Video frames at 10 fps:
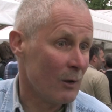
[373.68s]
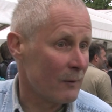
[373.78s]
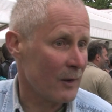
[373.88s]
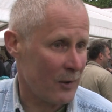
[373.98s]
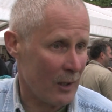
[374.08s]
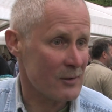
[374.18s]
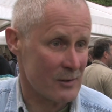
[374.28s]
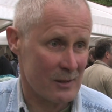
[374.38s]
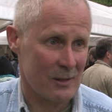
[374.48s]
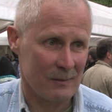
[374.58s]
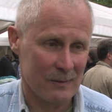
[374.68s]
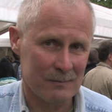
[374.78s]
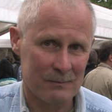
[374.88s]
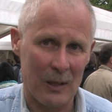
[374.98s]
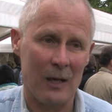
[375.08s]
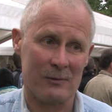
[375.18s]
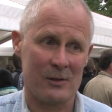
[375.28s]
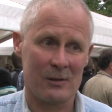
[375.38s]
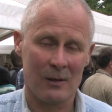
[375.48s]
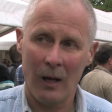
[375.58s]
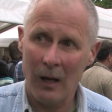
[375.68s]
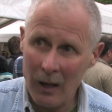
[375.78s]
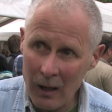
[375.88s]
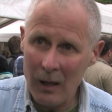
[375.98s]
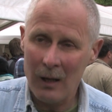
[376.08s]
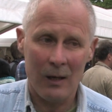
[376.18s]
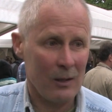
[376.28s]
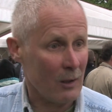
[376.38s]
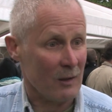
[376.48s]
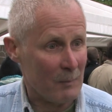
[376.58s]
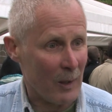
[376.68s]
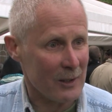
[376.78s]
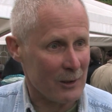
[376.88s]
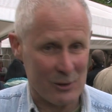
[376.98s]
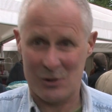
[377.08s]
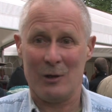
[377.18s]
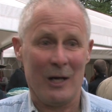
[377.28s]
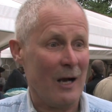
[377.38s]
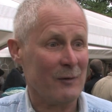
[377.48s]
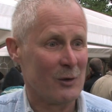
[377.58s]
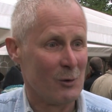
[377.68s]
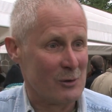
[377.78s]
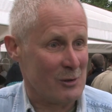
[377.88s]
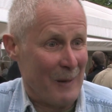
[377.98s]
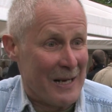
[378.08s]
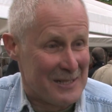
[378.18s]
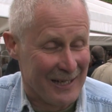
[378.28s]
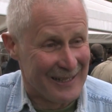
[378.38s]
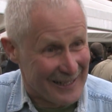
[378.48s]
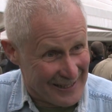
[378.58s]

over a thousand pounds. A lot of money on Sunday afternoon to spend,